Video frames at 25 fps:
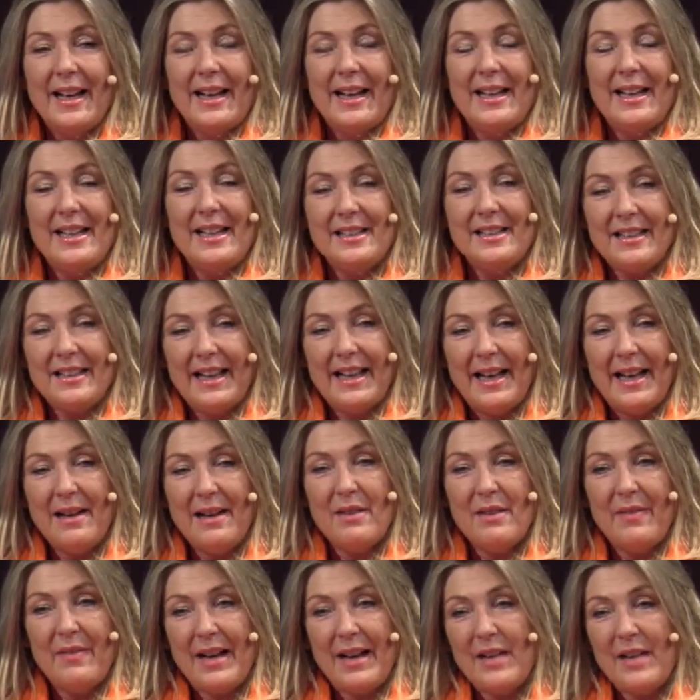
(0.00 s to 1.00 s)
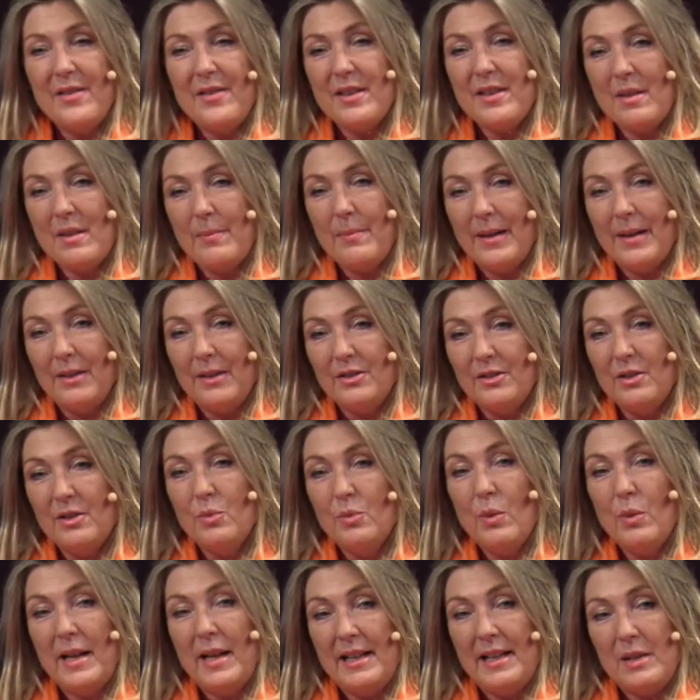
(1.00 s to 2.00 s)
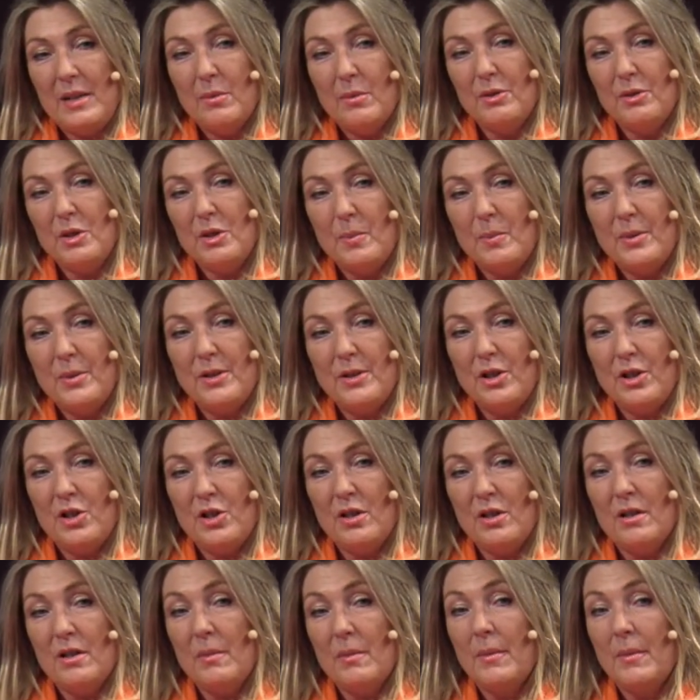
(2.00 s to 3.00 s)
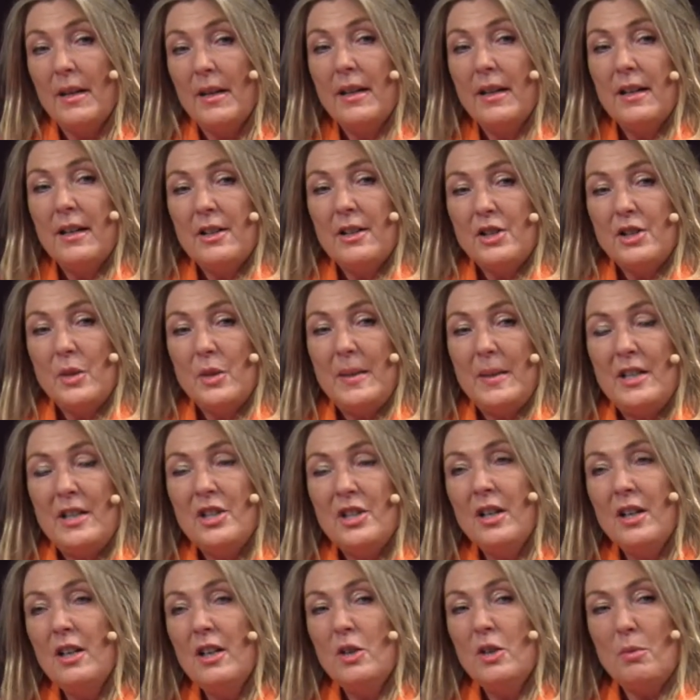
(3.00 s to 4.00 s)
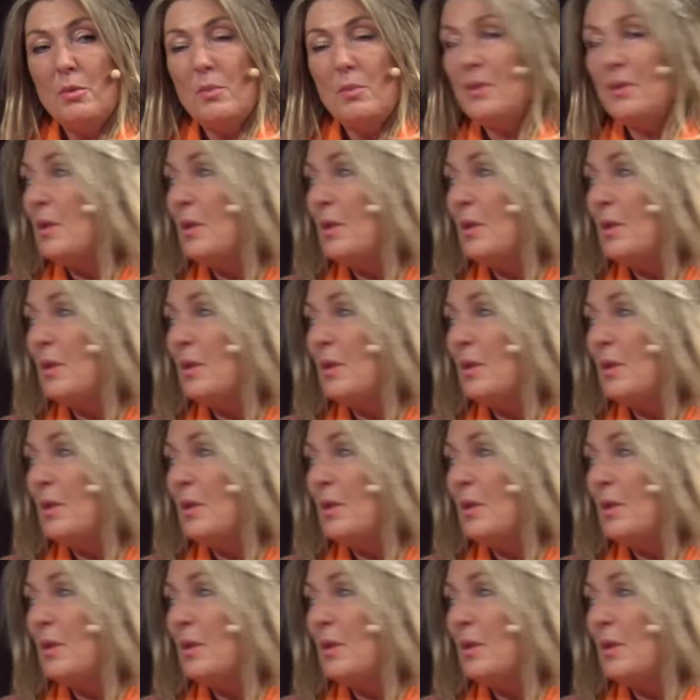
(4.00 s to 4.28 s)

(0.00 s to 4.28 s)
his care of having them mounted and where he wanted to position them. So he turned what was the